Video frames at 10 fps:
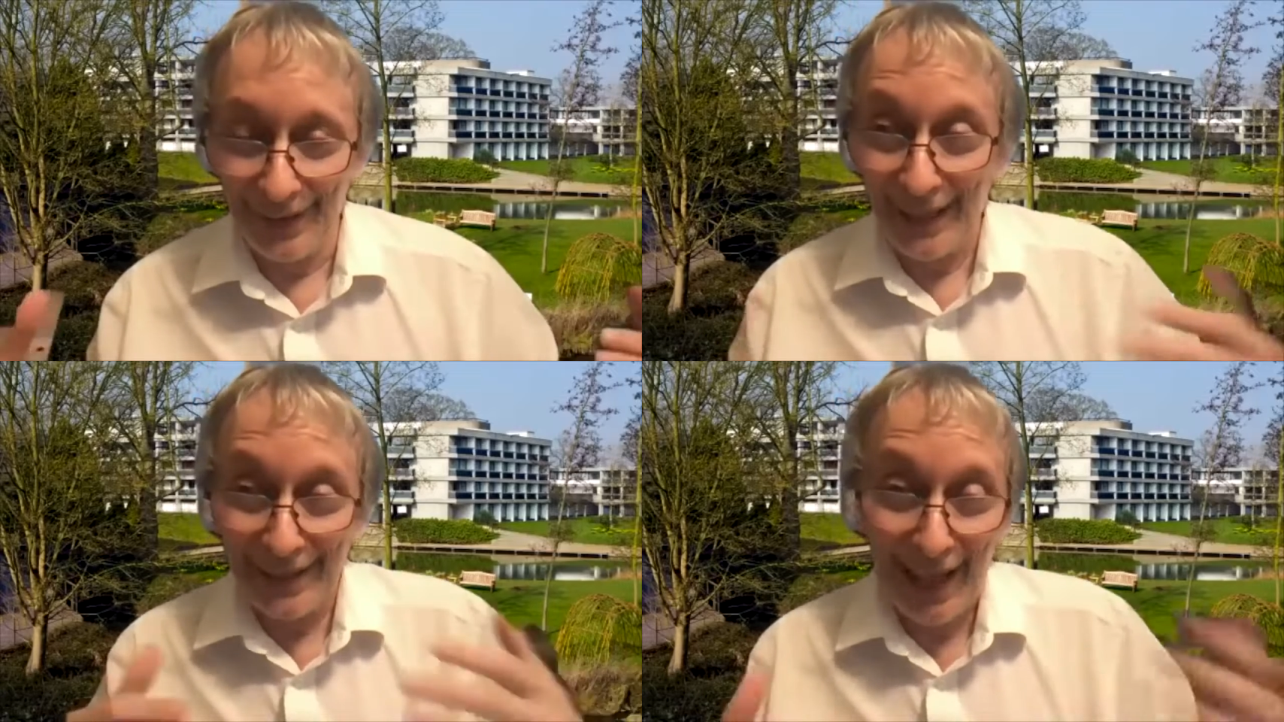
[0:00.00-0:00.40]

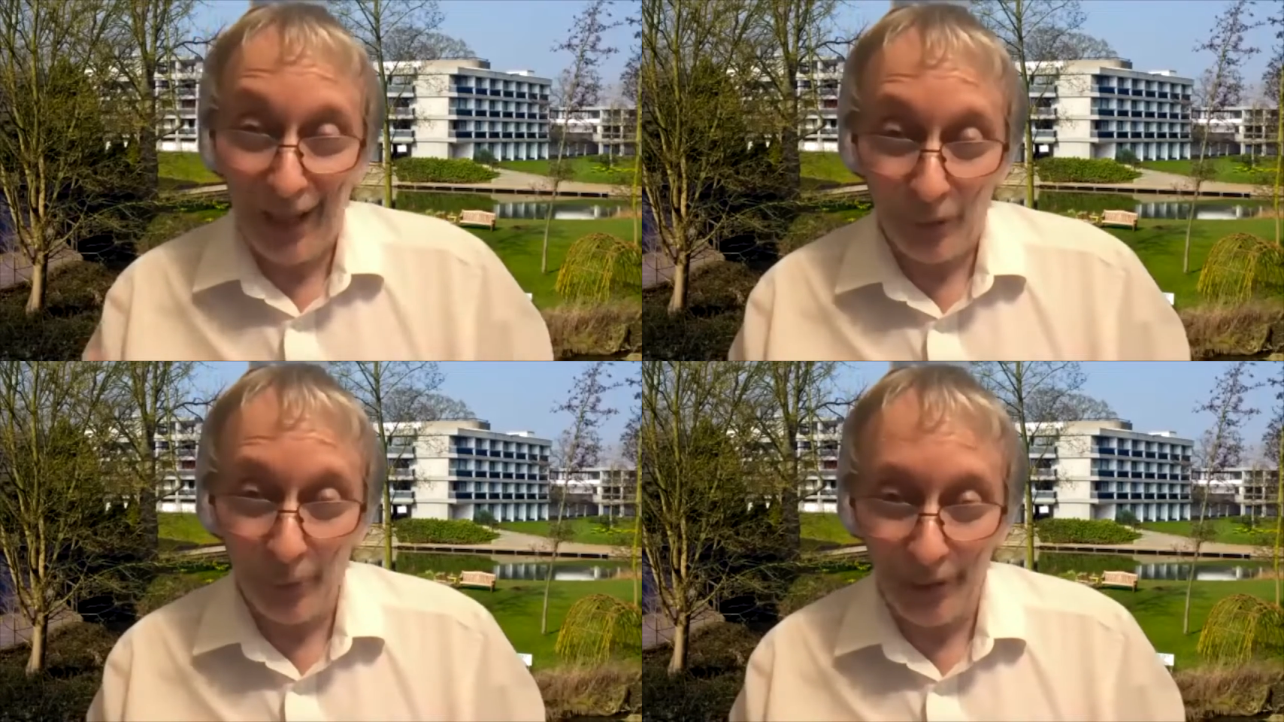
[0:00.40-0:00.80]
is
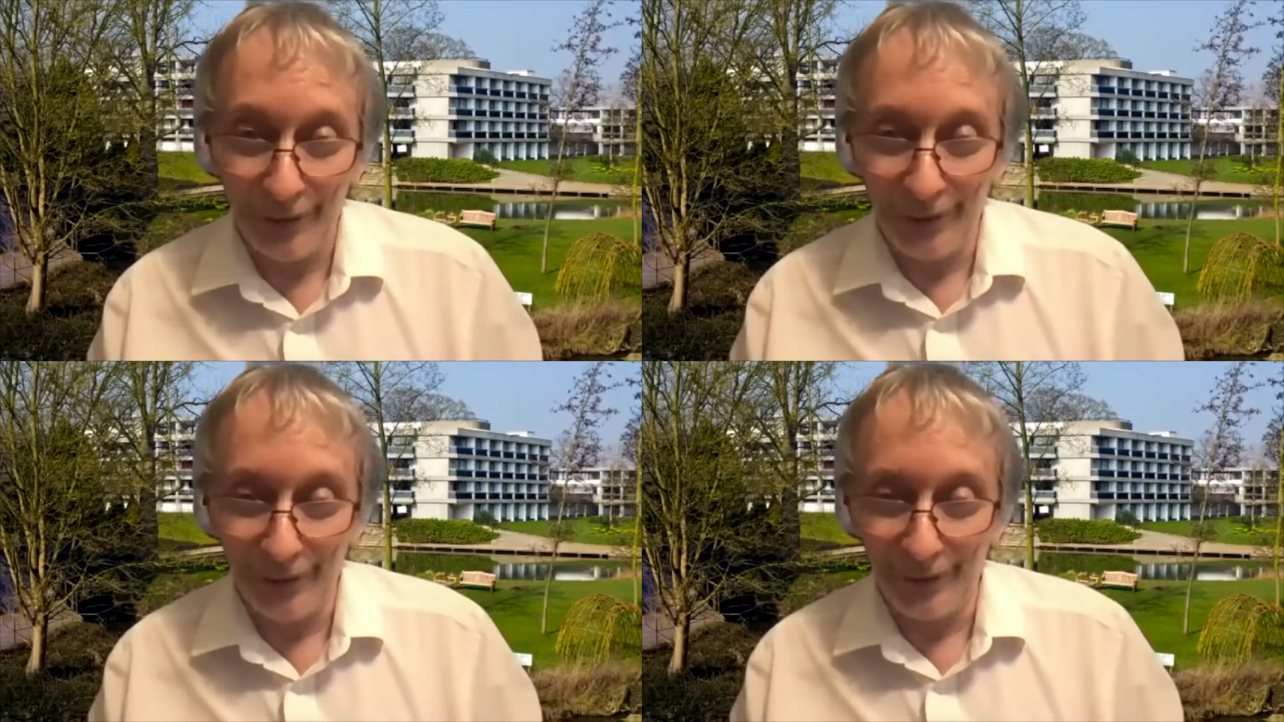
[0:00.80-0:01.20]
how
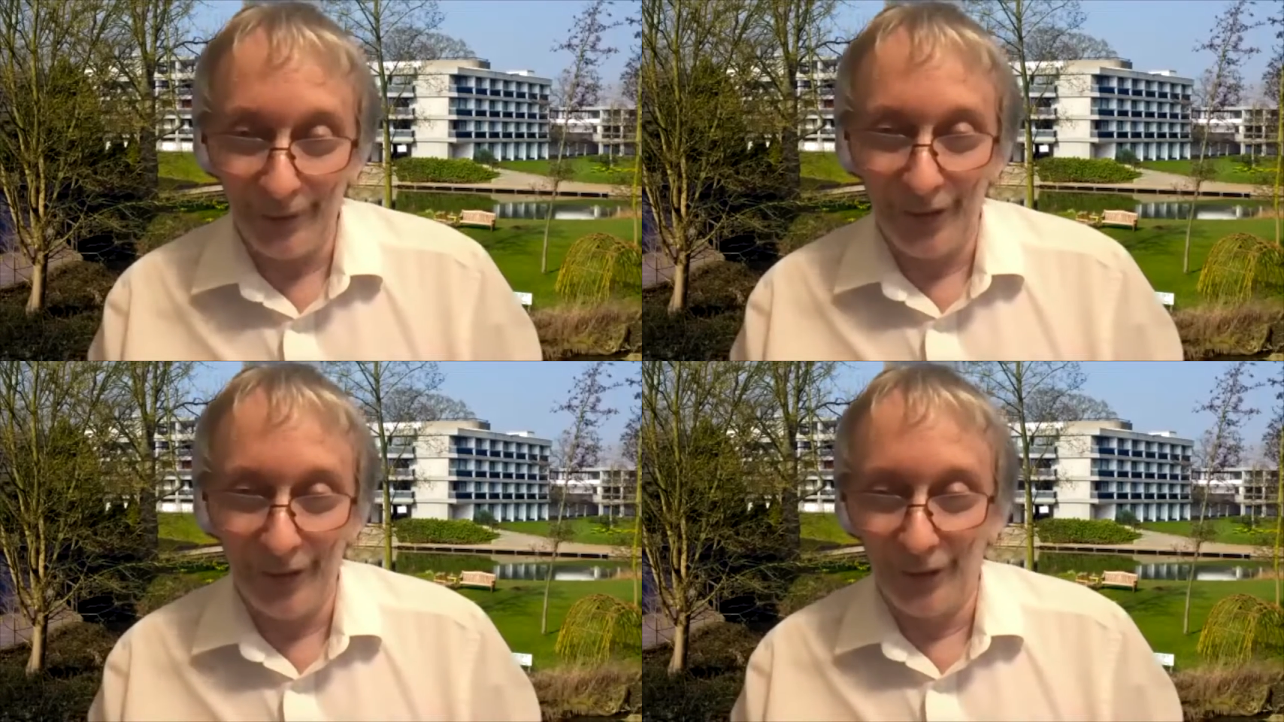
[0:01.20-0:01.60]
we
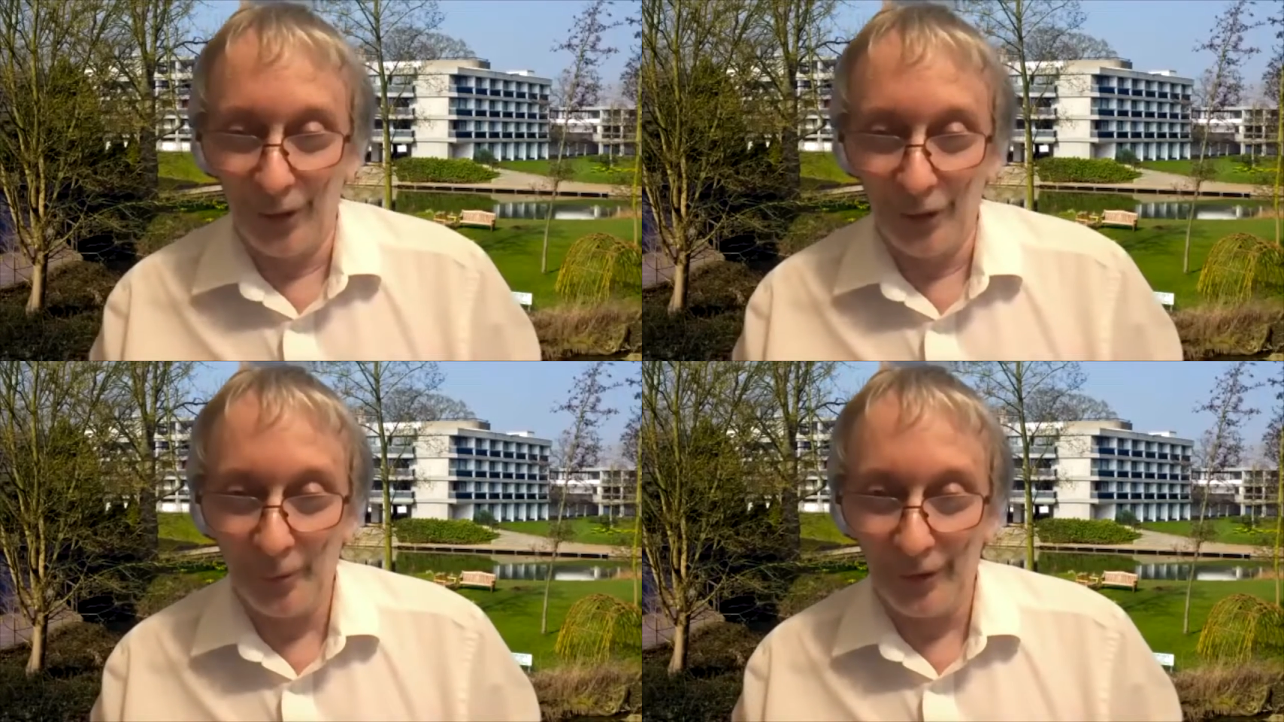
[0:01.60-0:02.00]
learn
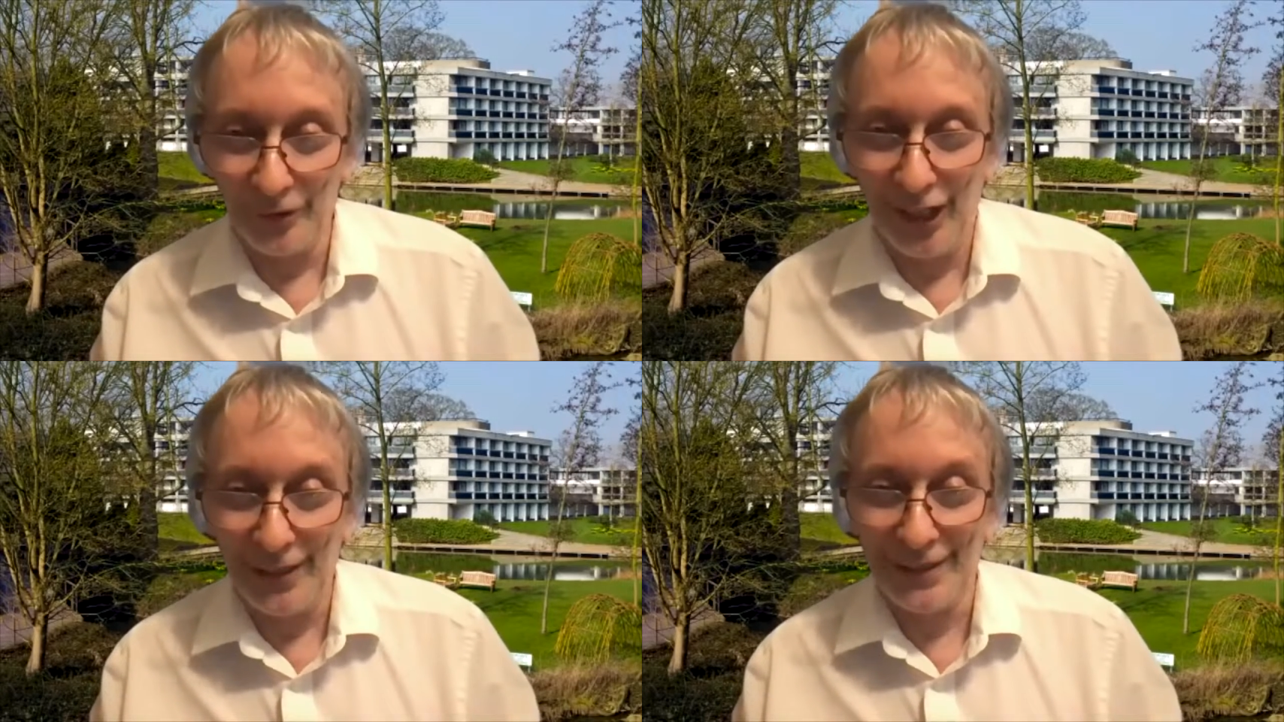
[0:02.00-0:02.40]
knowledge about
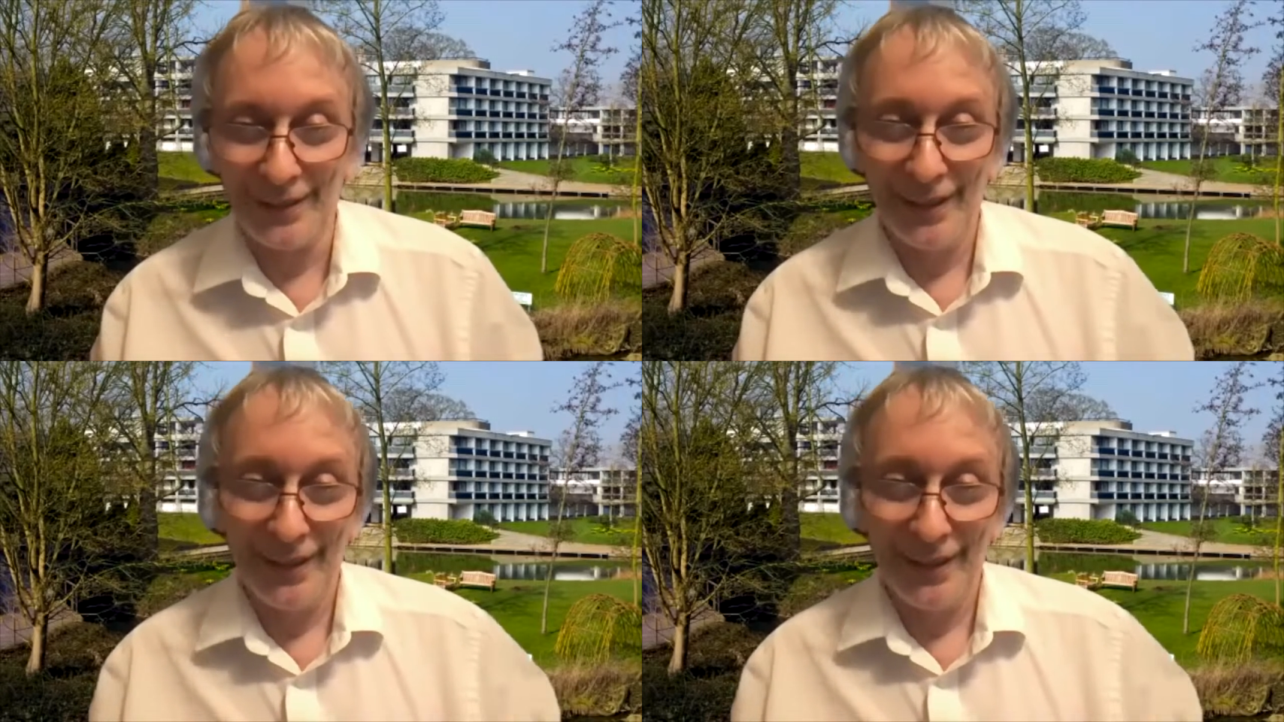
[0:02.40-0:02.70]
chess.